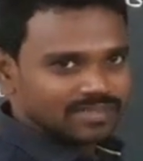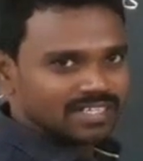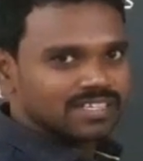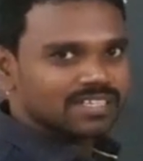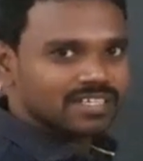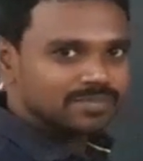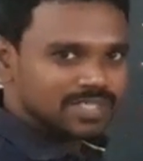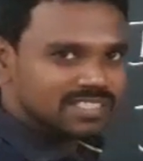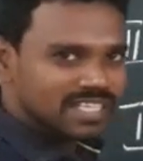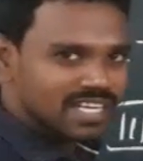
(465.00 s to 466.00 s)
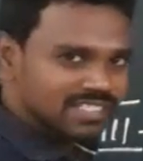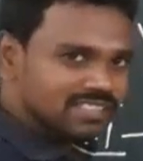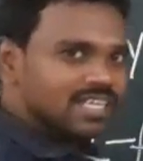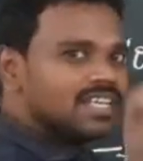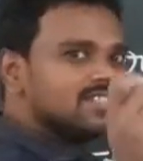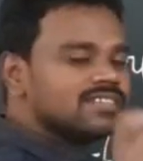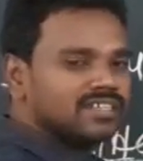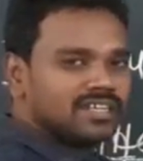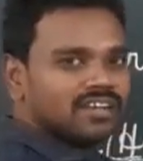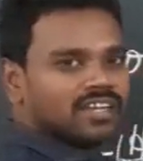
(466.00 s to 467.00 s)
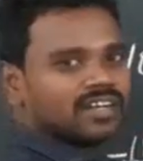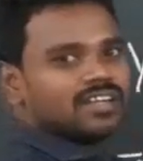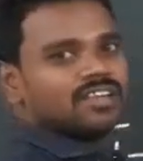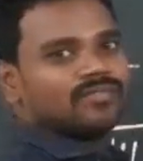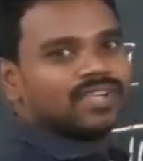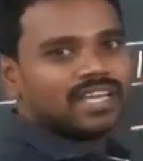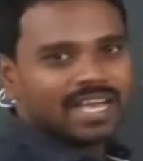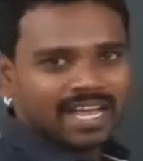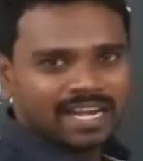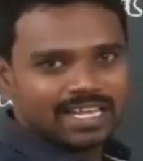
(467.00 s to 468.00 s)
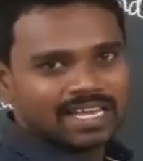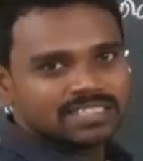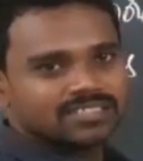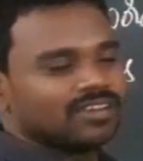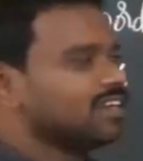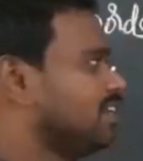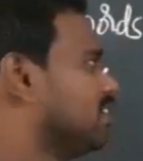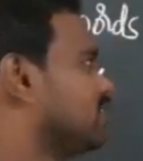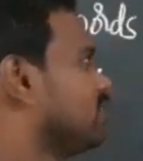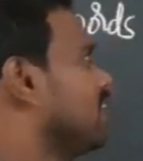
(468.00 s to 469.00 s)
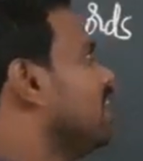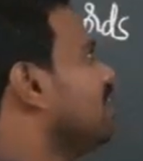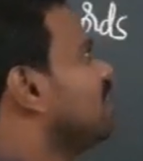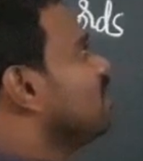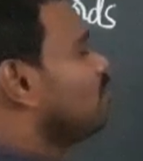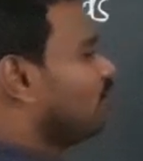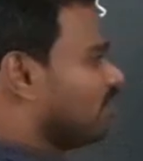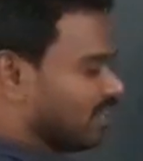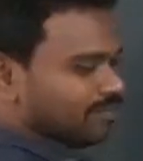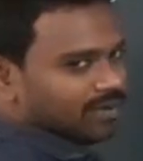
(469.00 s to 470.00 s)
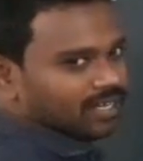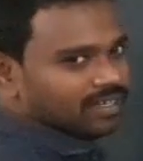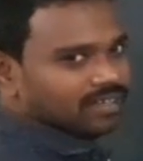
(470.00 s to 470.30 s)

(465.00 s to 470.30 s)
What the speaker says: When the third person is singular, we add s or es to the verb.